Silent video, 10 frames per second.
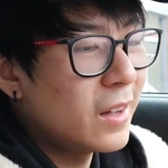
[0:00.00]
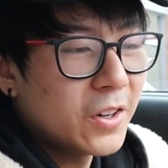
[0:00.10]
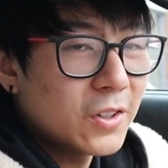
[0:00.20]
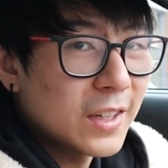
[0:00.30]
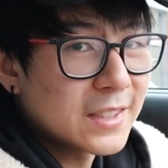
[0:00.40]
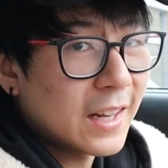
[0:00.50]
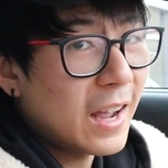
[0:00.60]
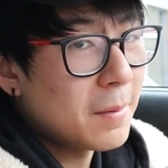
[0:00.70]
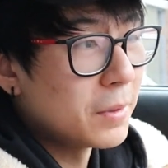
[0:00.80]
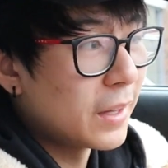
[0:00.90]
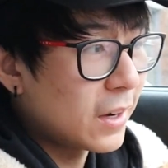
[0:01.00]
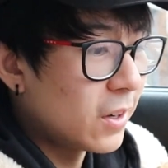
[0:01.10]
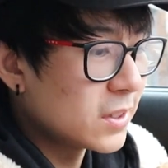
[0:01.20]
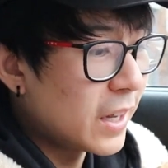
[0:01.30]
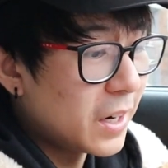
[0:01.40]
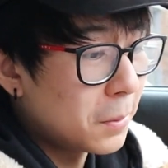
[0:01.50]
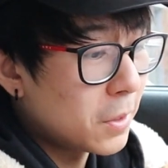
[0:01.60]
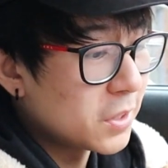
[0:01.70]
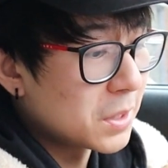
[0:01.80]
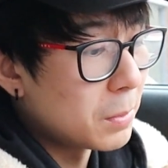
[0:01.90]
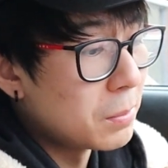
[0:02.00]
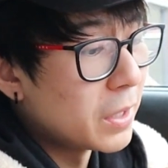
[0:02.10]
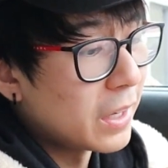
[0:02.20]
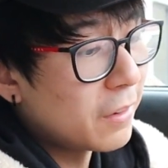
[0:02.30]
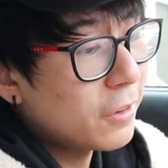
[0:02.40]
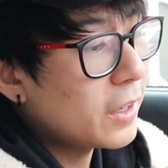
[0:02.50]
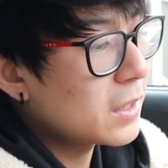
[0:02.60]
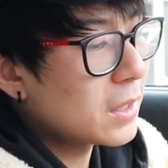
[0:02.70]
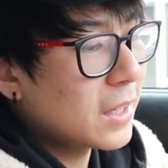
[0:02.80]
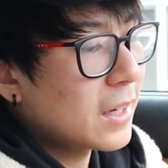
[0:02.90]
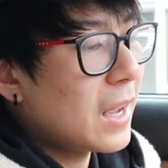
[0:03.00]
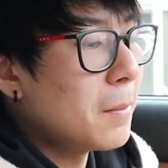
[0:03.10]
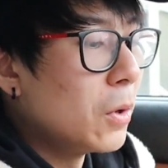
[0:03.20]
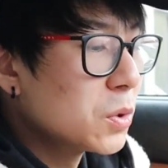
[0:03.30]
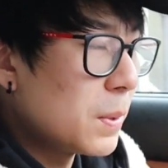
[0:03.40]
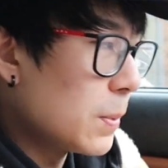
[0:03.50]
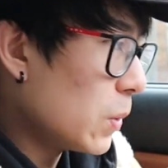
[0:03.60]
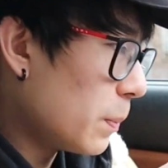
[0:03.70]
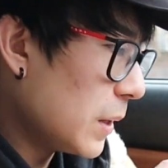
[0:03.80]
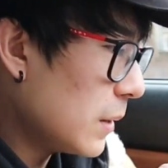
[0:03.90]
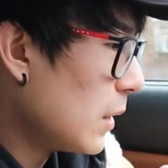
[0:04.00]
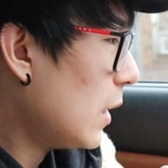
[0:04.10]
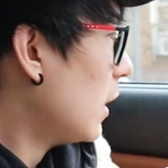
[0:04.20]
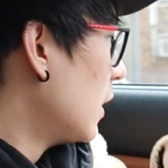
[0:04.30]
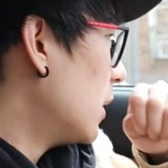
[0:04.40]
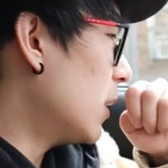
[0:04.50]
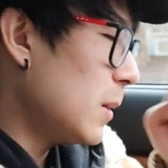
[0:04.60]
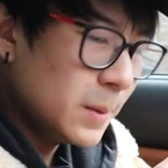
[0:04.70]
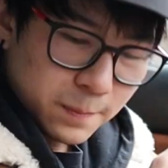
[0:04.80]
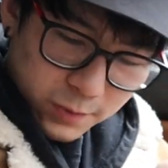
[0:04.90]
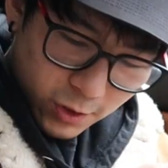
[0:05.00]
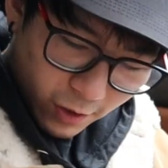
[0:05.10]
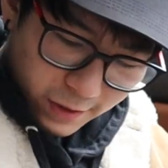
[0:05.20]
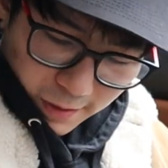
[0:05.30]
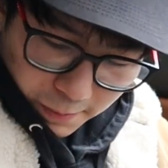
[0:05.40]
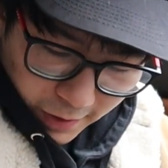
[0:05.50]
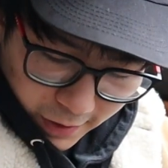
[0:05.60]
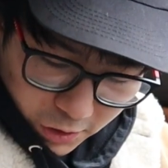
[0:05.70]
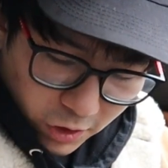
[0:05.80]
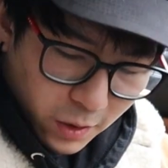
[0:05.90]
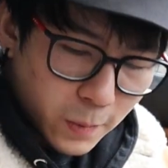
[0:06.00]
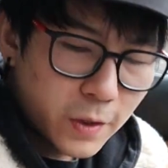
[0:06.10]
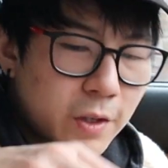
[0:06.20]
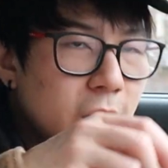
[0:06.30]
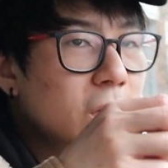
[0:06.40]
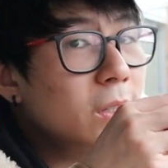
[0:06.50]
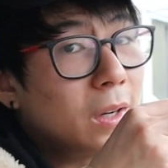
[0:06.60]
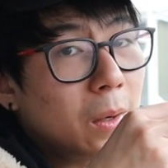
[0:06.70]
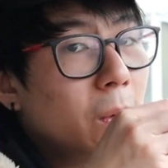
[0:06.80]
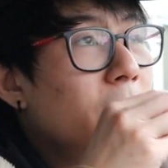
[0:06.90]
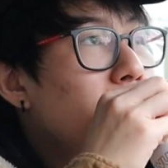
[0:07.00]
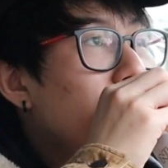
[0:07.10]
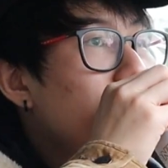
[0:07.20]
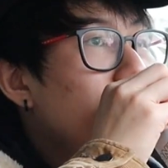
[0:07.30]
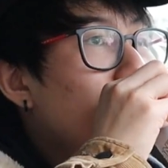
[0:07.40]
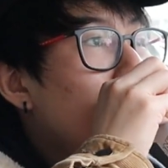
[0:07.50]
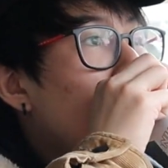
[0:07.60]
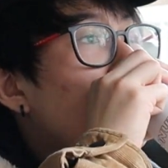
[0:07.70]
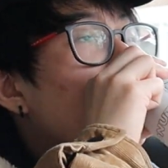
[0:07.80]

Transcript: other things that happened that ended up costing me money. I feel like the thing that most people would be sorry, let me get a drink of water here. Not water, but Red Bull.